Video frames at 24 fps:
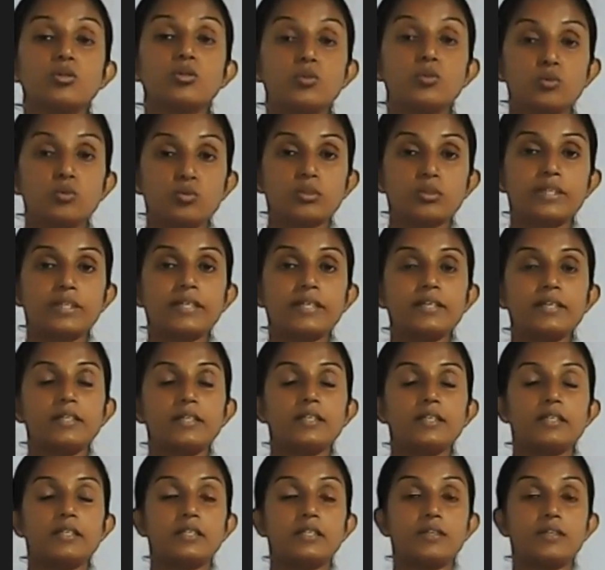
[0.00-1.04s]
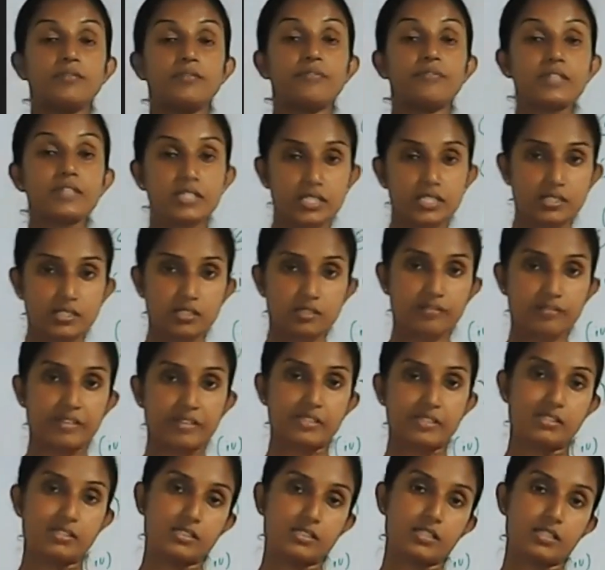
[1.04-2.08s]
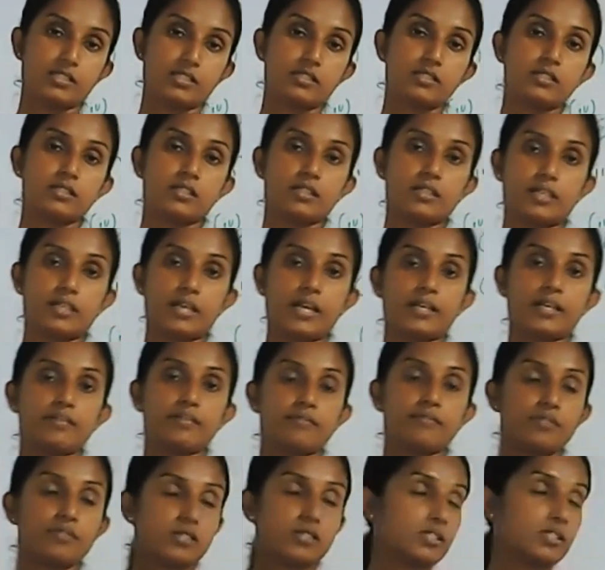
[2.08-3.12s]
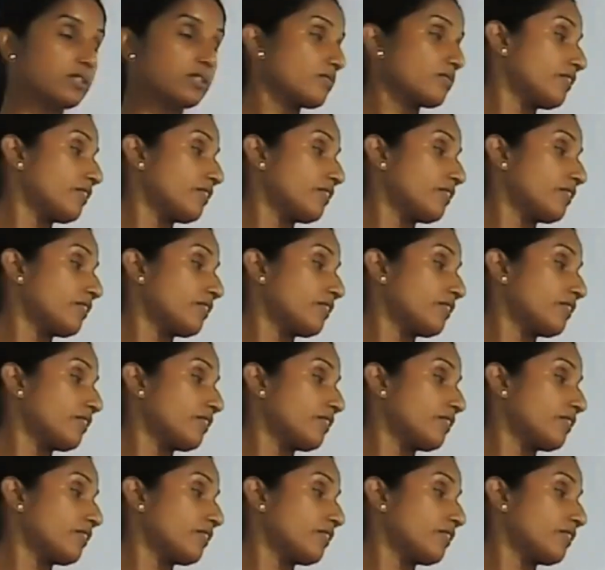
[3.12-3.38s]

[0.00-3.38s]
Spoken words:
do the physics questions, right? Physics